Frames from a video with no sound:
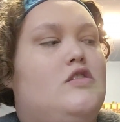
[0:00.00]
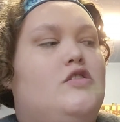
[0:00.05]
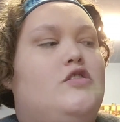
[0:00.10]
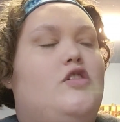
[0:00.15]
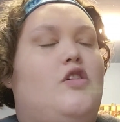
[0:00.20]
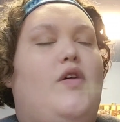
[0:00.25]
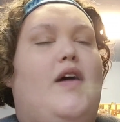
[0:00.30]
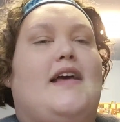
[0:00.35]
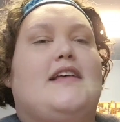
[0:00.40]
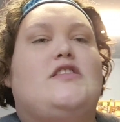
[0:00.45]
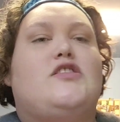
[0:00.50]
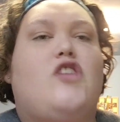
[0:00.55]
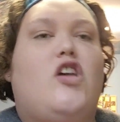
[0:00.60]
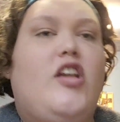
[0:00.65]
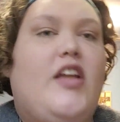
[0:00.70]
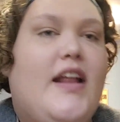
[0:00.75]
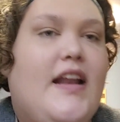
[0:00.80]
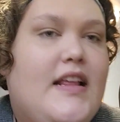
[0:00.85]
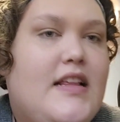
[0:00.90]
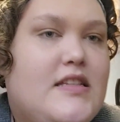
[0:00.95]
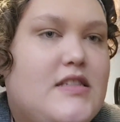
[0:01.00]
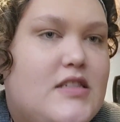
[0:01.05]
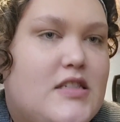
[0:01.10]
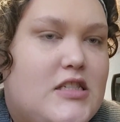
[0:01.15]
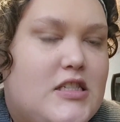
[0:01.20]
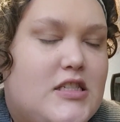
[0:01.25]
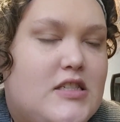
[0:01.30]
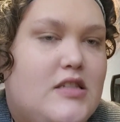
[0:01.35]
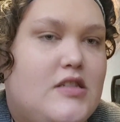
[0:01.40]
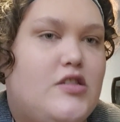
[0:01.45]
I started getting,
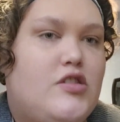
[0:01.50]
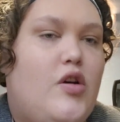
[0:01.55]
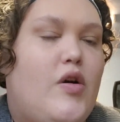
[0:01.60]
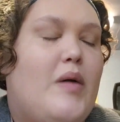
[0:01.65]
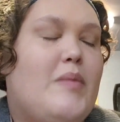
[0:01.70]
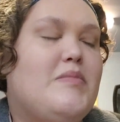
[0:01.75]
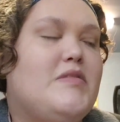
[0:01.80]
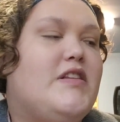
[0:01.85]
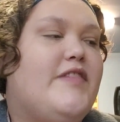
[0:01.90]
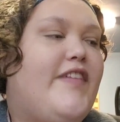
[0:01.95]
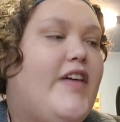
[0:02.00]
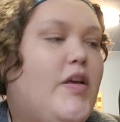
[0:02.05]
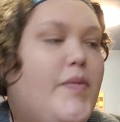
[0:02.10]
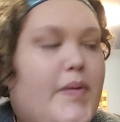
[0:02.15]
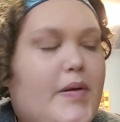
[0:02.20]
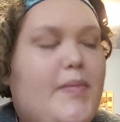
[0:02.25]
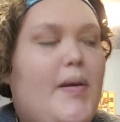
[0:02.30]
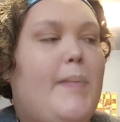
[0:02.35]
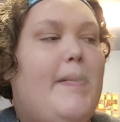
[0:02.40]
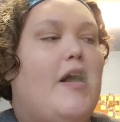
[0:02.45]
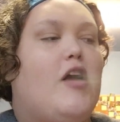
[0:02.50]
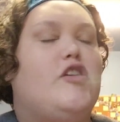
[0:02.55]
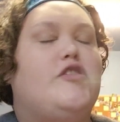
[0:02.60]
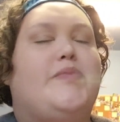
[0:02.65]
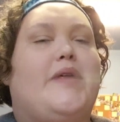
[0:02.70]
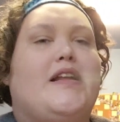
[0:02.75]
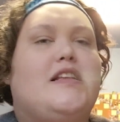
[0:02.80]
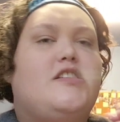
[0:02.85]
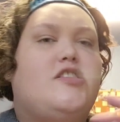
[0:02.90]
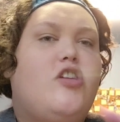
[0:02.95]
so I'm developing my powers, but
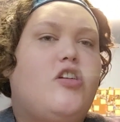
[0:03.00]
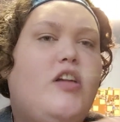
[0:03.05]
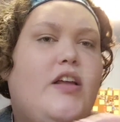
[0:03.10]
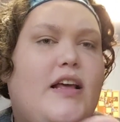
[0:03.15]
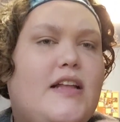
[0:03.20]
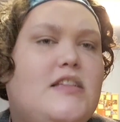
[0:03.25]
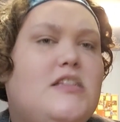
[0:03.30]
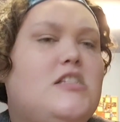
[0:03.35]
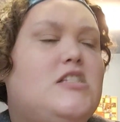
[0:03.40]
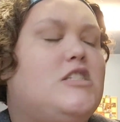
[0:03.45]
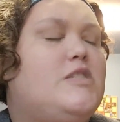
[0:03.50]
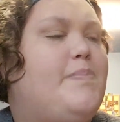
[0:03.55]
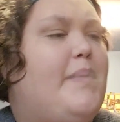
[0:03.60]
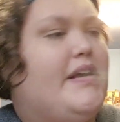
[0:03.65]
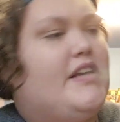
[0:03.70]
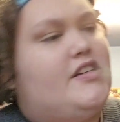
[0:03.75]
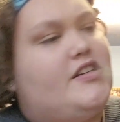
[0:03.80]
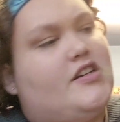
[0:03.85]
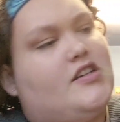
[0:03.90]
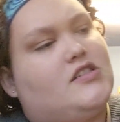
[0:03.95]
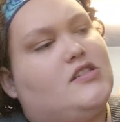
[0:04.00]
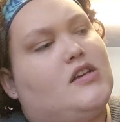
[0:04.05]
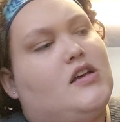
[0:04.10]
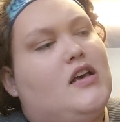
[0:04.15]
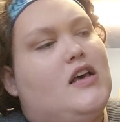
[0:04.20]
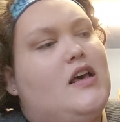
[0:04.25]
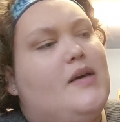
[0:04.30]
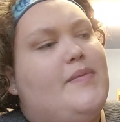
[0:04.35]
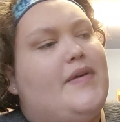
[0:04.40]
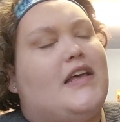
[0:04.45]
I start to get suspicious
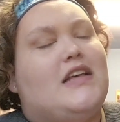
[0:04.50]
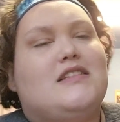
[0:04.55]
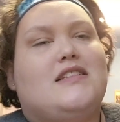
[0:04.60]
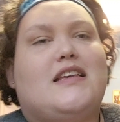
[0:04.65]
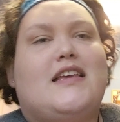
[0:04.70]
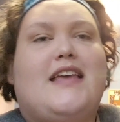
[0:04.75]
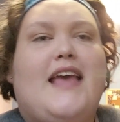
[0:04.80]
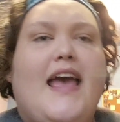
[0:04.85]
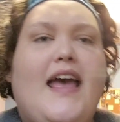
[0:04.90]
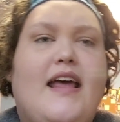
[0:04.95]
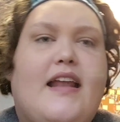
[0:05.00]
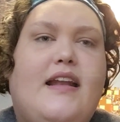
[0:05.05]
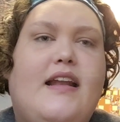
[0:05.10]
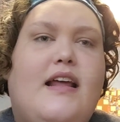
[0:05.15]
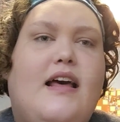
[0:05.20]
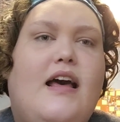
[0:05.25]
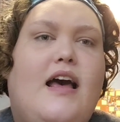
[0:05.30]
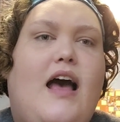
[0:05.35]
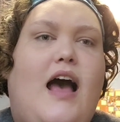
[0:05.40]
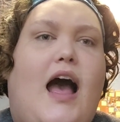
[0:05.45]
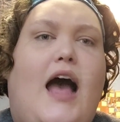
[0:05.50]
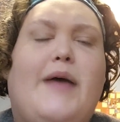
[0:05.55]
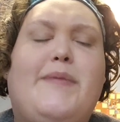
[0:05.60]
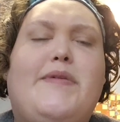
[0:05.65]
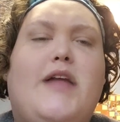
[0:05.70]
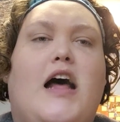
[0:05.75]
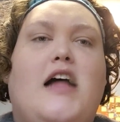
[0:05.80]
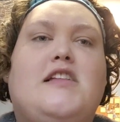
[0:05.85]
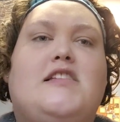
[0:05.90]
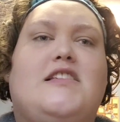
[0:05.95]
because, again, I'm
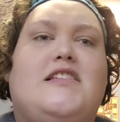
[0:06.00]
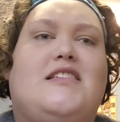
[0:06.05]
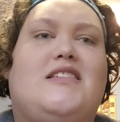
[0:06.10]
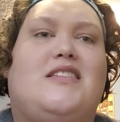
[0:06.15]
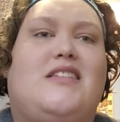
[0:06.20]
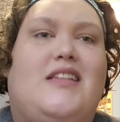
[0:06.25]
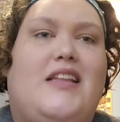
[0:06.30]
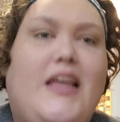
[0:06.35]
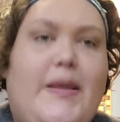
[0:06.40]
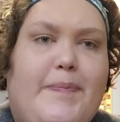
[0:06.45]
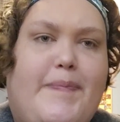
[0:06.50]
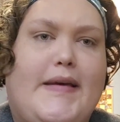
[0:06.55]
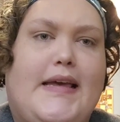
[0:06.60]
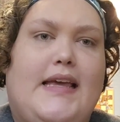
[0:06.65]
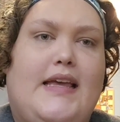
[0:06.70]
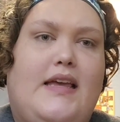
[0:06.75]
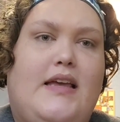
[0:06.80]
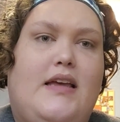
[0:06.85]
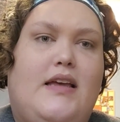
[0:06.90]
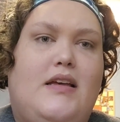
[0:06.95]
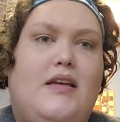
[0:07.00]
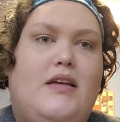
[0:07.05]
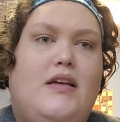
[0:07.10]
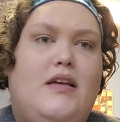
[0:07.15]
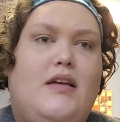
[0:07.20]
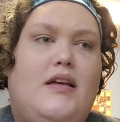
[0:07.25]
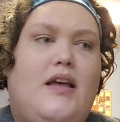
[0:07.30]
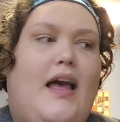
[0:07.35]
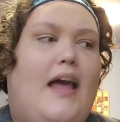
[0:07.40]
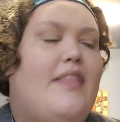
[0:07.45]
not sleeping.
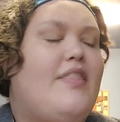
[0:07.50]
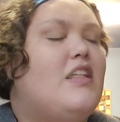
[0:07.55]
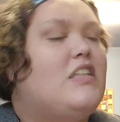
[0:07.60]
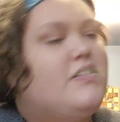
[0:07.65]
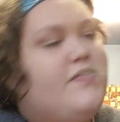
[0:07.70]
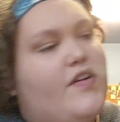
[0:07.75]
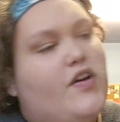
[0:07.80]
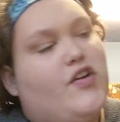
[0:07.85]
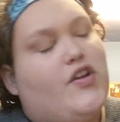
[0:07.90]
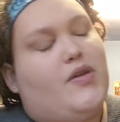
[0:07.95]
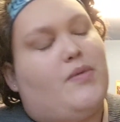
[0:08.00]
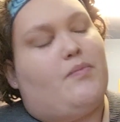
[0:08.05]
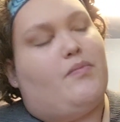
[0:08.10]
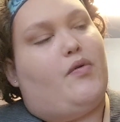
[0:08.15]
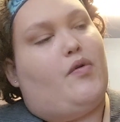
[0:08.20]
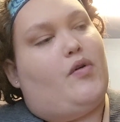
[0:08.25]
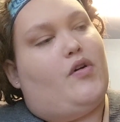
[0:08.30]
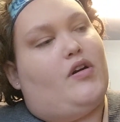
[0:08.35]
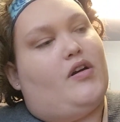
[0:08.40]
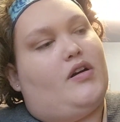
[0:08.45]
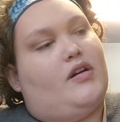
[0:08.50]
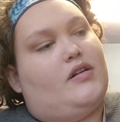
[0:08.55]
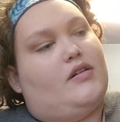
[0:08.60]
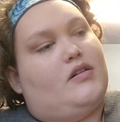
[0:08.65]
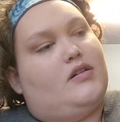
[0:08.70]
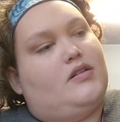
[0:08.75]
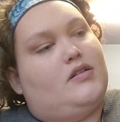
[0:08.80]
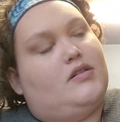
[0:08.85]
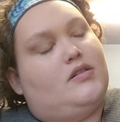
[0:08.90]
And that's very important.